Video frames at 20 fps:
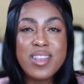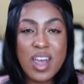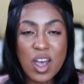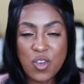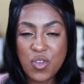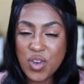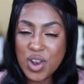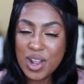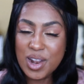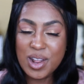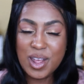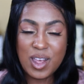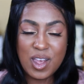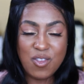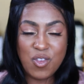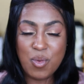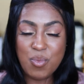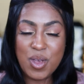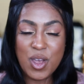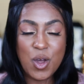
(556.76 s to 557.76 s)
definitely
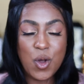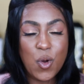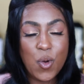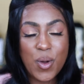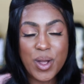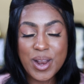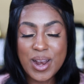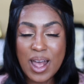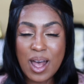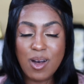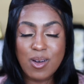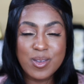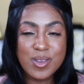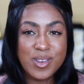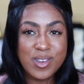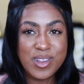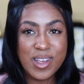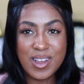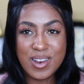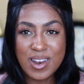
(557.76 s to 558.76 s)
giving me going
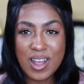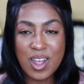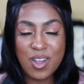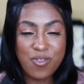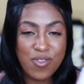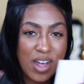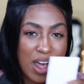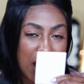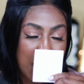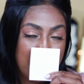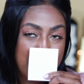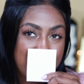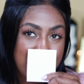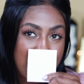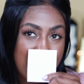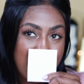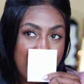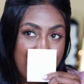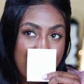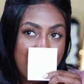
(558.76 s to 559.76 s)
out date night vibes.
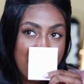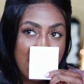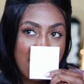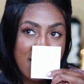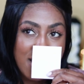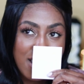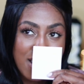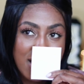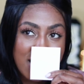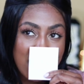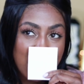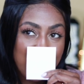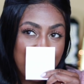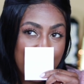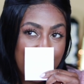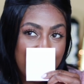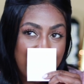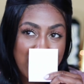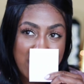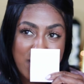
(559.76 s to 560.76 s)

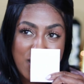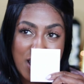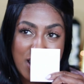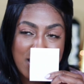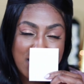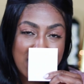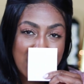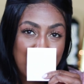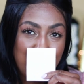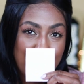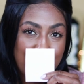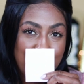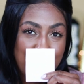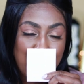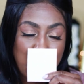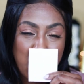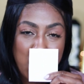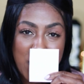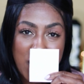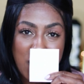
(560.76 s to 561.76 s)
Very sexy. Would
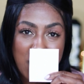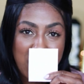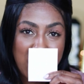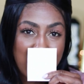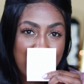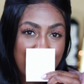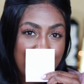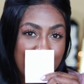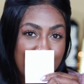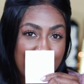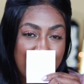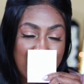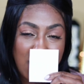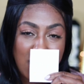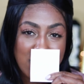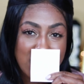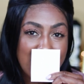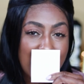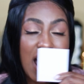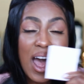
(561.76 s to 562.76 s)
you wear this? No,
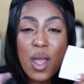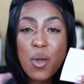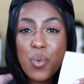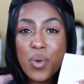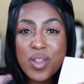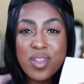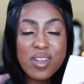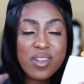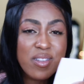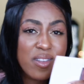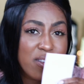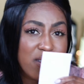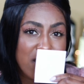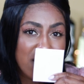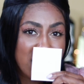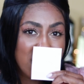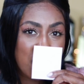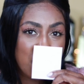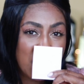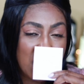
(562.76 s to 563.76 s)
th I w this
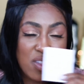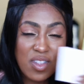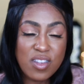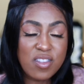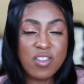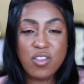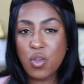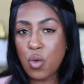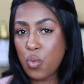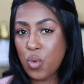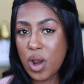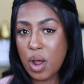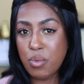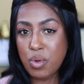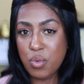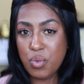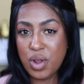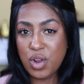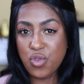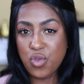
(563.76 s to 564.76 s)
isn't something, this isn't what I
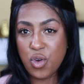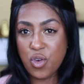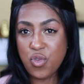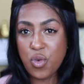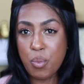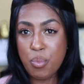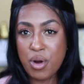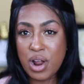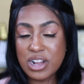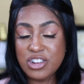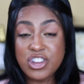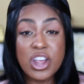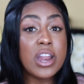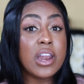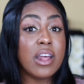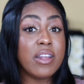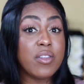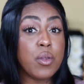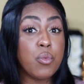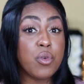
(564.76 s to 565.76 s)
would reach for for brunch.
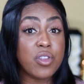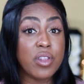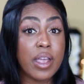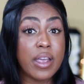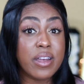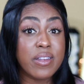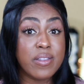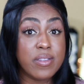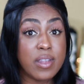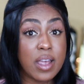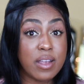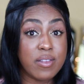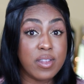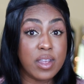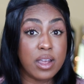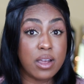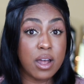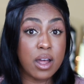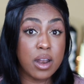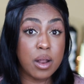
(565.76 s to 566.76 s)
Unless it was like a
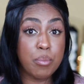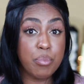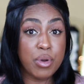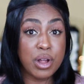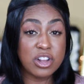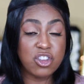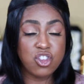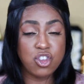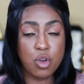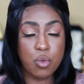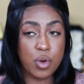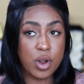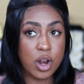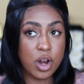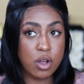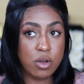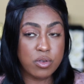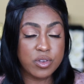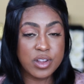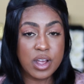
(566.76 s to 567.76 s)
sexy kind of brunch. You know, we're
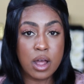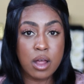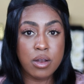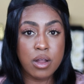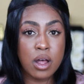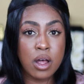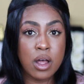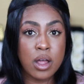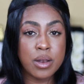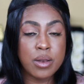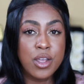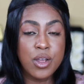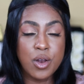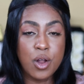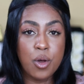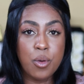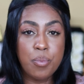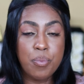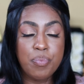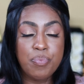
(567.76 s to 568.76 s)
gonna go down on, you
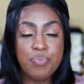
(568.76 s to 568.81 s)
know,